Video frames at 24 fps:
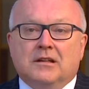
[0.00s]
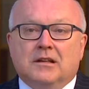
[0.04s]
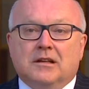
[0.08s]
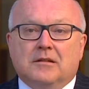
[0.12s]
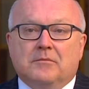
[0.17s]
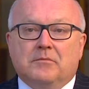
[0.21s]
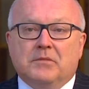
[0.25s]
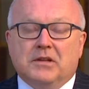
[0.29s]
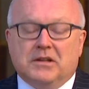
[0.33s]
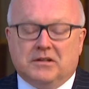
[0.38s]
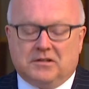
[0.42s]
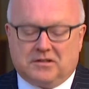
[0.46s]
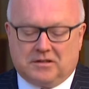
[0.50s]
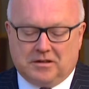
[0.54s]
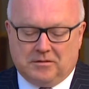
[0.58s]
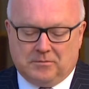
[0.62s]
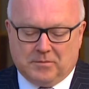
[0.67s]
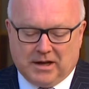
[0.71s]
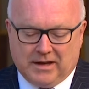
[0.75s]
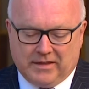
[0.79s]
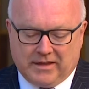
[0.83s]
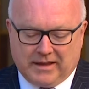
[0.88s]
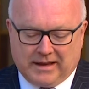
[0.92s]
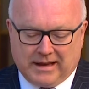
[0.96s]
administered
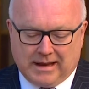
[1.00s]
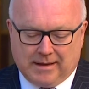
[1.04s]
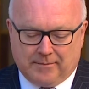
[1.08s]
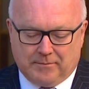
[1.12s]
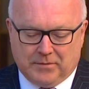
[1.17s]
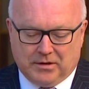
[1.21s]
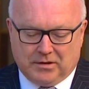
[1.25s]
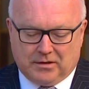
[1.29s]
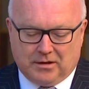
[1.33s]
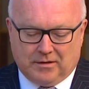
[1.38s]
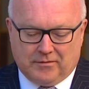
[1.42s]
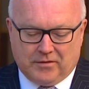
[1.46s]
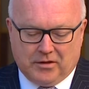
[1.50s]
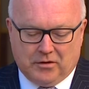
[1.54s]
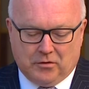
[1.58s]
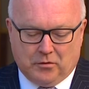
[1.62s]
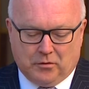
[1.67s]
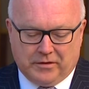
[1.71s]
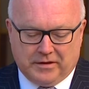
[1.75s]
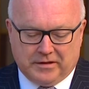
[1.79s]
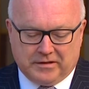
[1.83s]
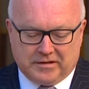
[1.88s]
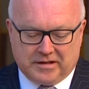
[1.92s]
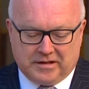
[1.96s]
by the Government of the
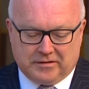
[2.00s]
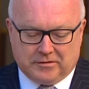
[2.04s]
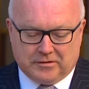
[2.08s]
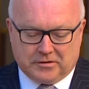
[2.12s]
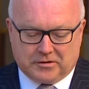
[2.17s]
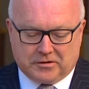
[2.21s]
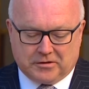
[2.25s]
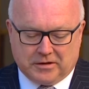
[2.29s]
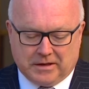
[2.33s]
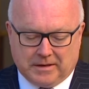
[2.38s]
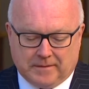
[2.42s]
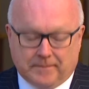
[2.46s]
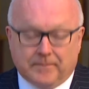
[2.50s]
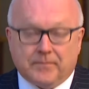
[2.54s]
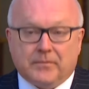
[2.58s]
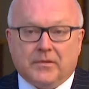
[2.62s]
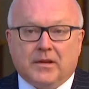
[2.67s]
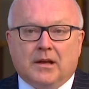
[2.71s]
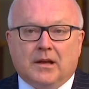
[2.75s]
Northern Territory.